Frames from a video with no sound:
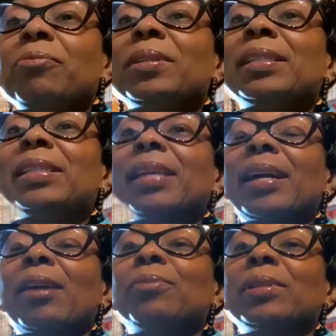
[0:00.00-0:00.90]
wouldn't say
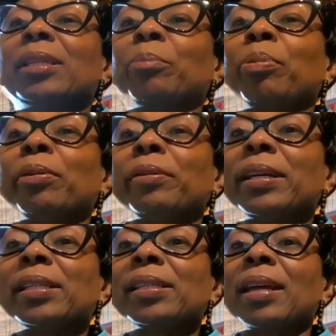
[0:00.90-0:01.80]
I was
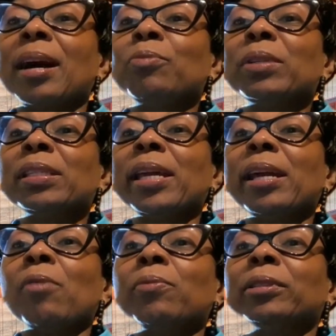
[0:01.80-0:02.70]
depressed. I would say
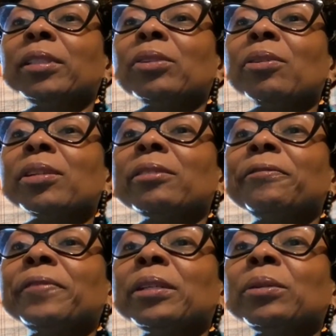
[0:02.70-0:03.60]
I would start to
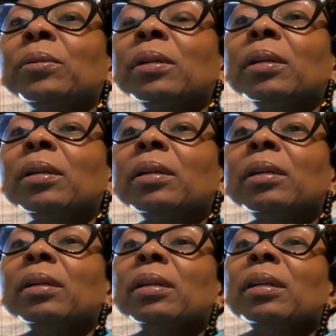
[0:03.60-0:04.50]
feel
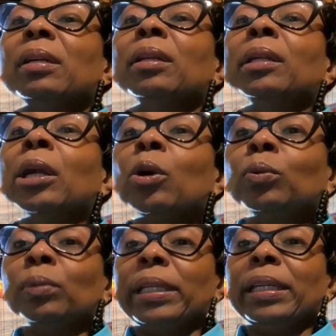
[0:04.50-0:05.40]

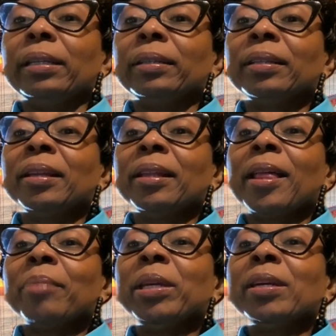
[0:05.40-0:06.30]
lonely
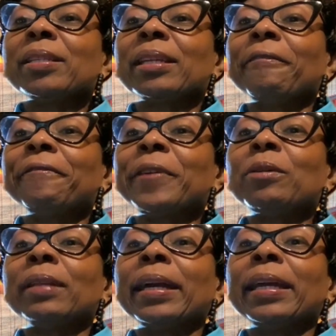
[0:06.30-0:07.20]
because I felt
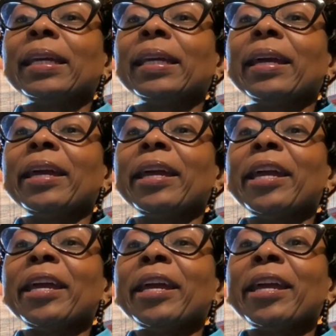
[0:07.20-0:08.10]
like
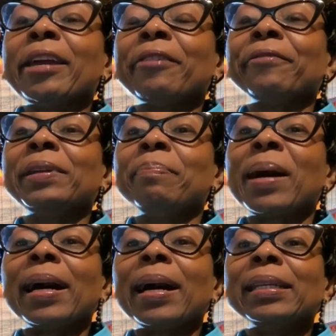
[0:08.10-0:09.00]

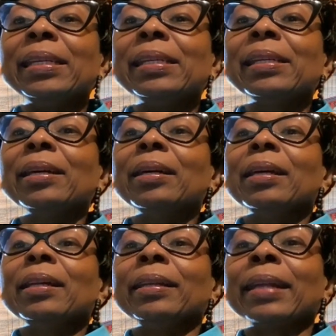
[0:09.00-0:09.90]
everybody
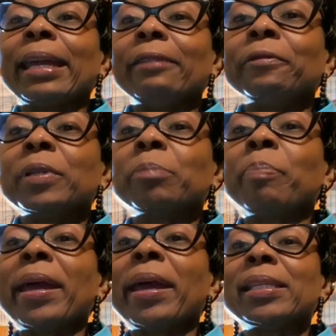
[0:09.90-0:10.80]
life was
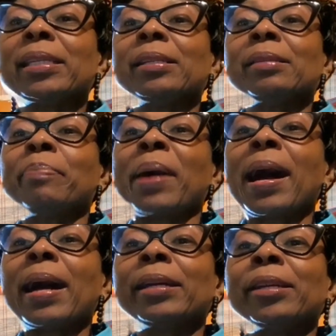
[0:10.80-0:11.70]
passing
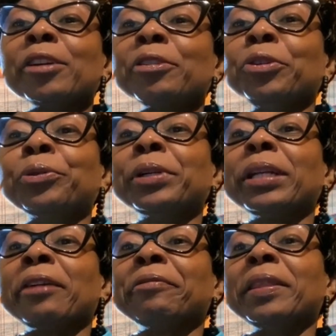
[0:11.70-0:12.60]
by and they're doing
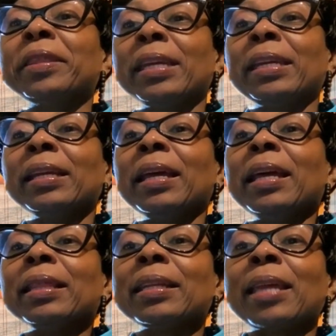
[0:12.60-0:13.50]
everything
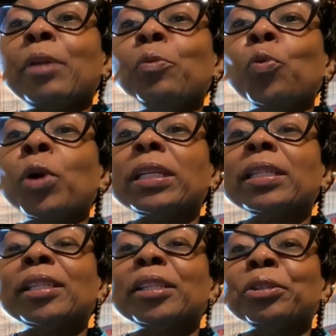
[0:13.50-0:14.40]
that they wanted
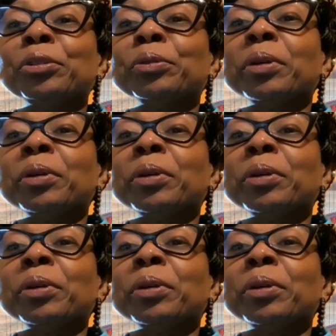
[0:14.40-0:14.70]
to do,